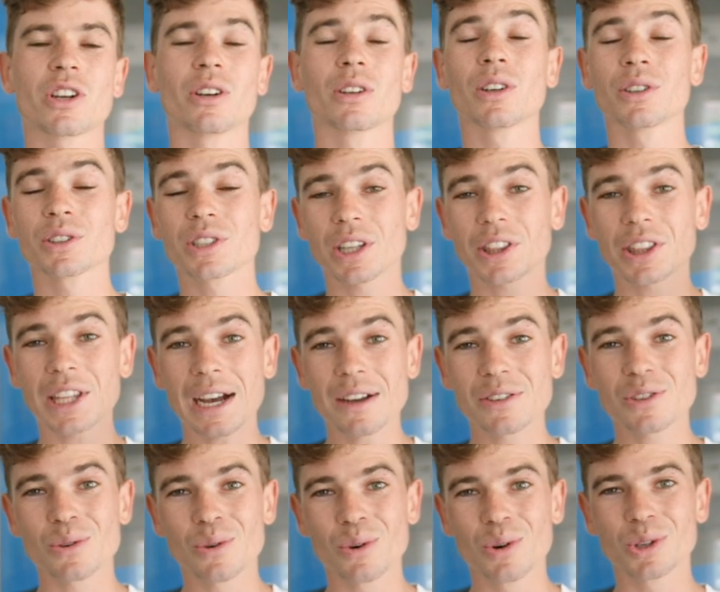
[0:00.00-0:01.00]
show, close to
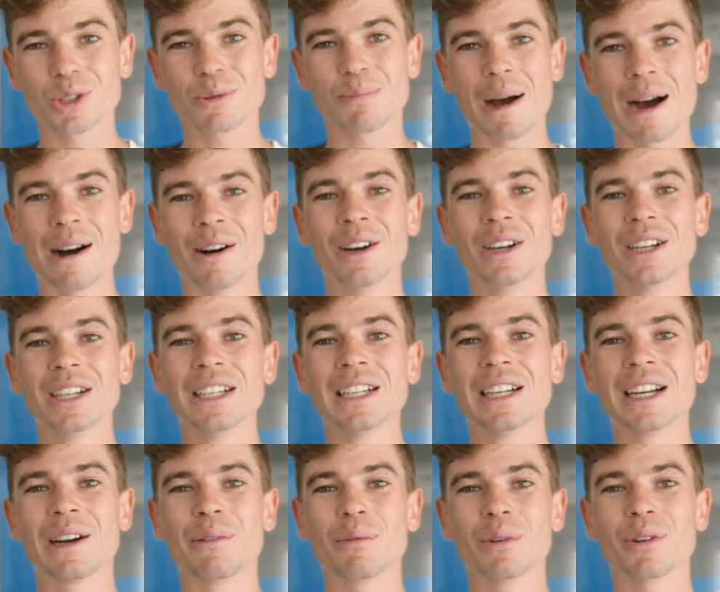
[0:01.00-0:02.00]
1,000 horsepower
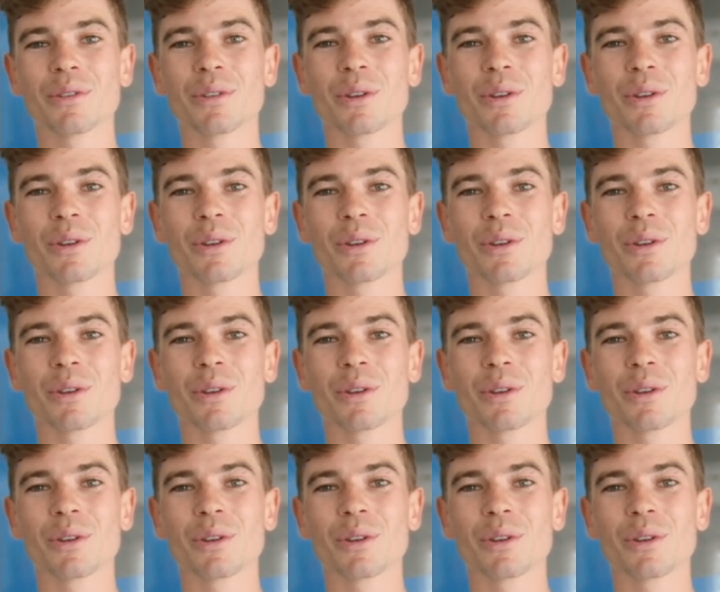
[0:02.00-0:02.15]
and one